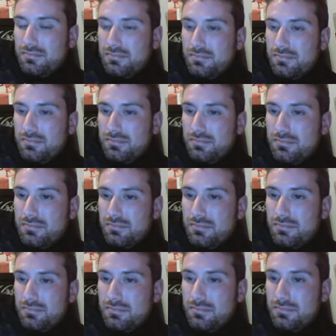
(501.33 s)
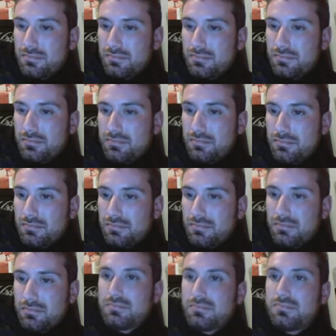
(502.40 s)

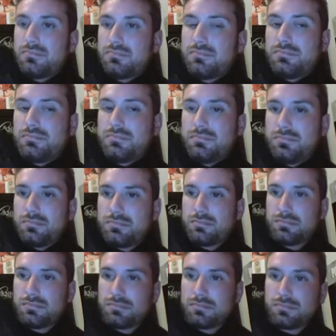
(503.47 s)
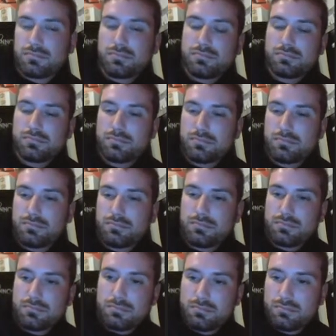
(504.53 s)

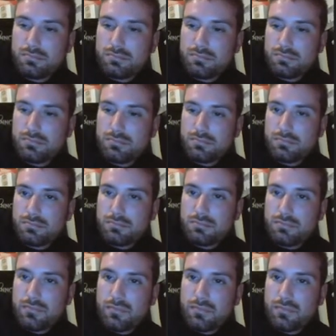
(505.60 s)
(silence)